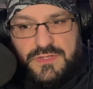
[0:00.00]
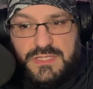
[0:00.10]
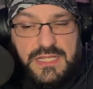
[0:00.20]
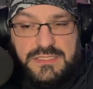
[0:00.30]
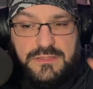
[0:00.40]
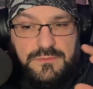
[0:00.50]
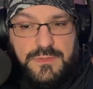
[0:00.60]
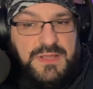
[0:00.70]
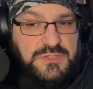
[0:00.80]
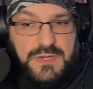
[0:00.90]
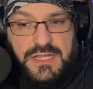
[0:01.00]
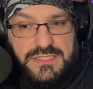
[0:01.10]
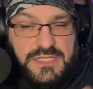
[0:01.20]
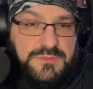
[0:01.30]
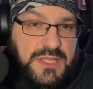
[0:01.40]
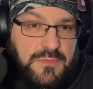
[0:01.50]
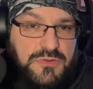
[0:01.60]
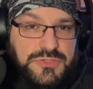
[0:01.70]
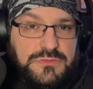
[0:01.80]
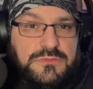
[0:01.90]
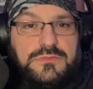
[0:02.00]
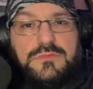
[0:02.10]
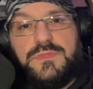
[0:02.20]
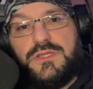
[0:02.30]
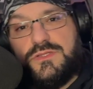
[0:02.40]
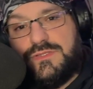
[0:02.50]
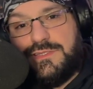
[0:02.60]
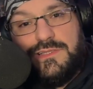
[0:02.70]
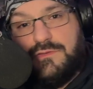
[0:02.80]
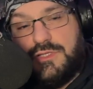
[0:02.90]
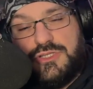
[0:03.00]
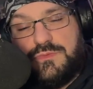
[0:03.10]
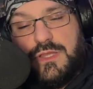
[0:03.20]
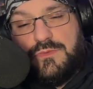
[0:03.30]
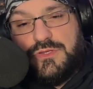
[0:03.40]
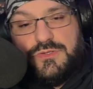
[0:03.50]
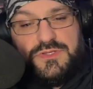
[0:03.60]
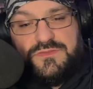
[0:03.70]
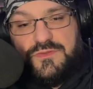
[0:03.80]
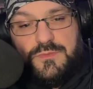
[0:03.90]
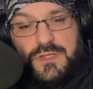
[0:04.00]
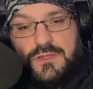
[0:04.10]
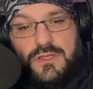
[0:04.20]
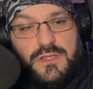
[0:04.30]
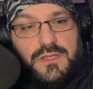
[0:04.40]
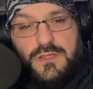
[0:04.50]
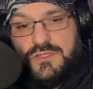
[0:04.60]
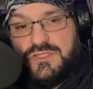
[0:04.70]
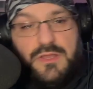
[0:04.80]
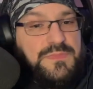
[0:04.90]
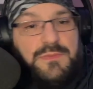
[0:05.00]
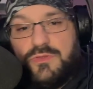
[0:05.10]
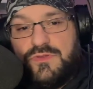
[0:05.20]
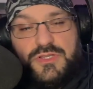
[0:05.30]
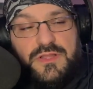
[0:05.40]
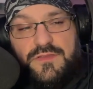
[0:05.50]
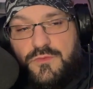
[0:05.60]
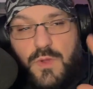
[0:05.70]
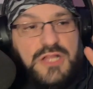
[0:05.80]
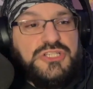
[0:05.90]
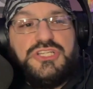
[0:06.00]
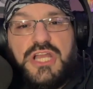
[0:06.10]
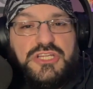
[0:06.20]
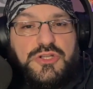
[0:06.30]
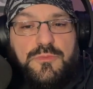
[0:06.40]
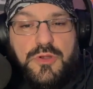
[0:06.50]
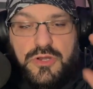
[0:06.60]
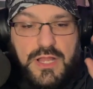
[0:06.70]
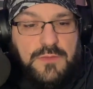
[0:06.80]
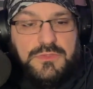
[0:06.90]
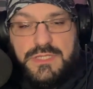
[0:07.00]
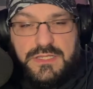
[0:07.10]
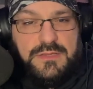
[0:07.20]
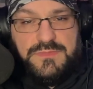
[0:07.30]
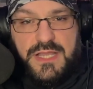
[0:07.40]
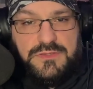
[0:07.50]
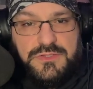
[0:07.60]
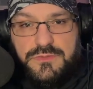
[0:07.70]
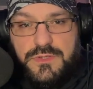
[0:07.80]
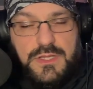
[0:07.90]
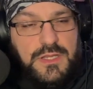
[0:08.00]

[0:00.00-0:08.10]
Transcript: Because like the best one I could say is play motion, because it's literally just playing with your toys and filming it. Some people are, if you watch G.I. Joe Berg, I will link them down too.